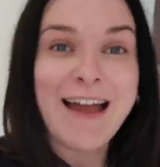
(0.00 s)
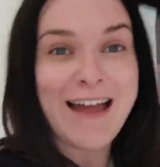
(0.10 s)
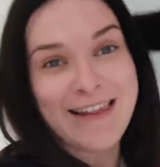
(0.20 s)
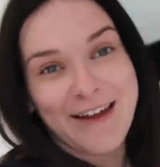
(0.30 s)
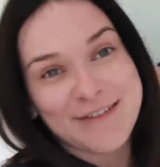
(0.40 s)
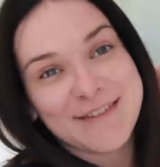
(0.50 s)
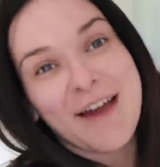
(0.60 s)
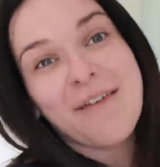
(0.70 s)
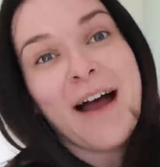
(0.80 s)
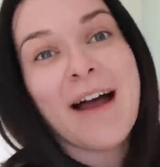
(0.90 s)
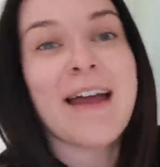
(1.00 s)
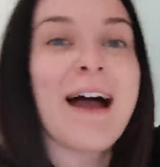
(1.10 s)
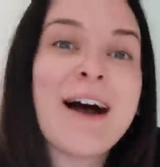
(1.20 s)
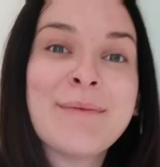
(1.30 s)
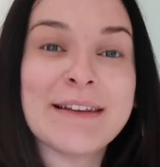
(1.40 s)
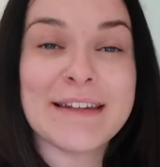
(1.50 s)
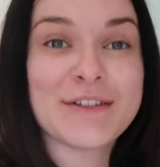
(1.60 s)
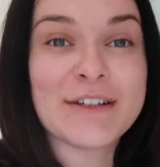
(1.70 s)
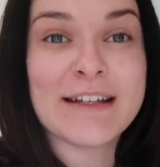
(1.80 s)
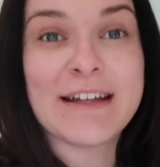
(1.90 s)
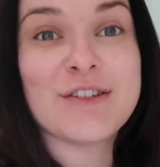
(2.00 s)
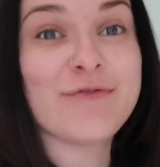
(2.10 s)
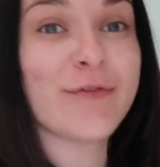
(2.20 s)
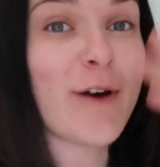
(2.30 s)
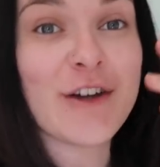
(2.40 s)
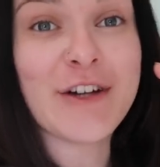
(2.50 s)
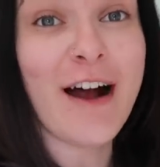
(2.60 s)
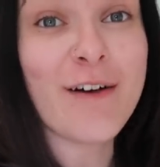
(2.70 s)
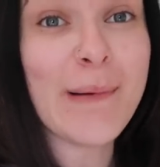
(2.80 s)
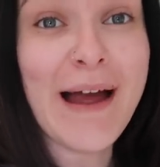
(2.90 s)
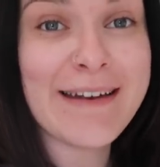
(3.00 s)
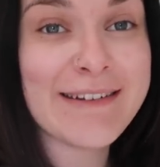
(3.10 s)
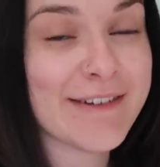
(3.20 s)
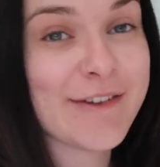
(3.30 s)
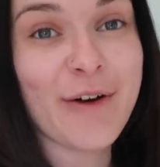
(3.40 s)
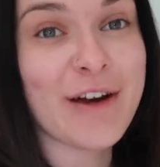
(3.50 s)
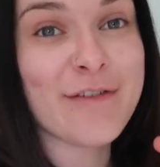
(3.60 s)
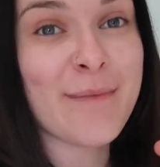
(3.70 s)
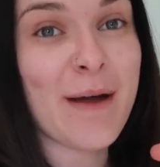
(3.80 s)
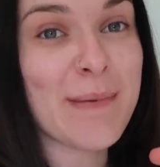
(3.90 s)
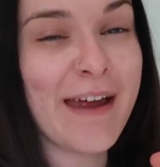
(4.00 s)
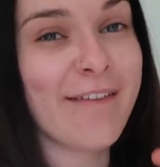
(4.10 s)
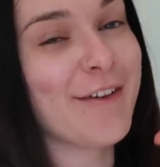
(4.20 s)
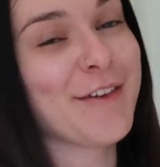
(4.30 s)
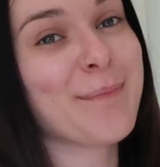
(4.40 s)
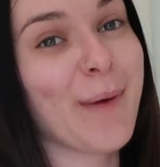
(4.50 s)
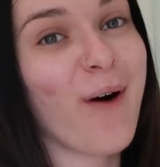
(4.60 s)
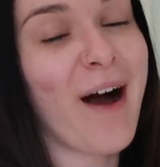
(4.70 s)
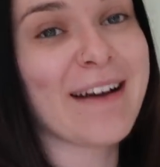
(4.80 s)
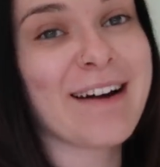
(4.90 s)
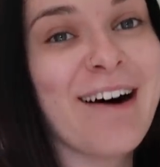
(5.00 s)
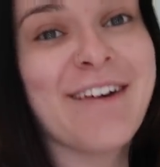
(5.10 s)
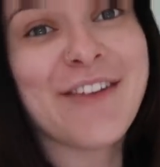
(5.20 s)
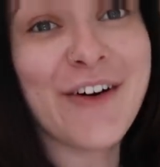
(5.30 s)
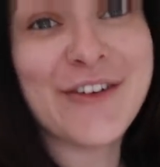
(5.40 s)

Hello, so I am literally fresh out of bed. Sorry for my appearance, but I can't